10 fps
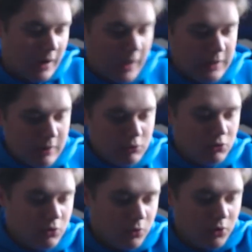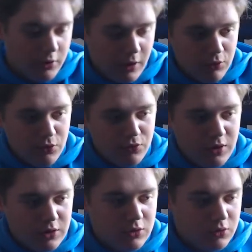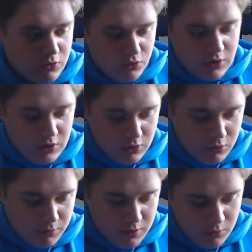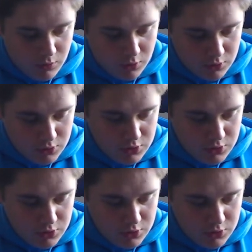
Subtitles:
I need a tutorial on how the fuck to freaking open a watch.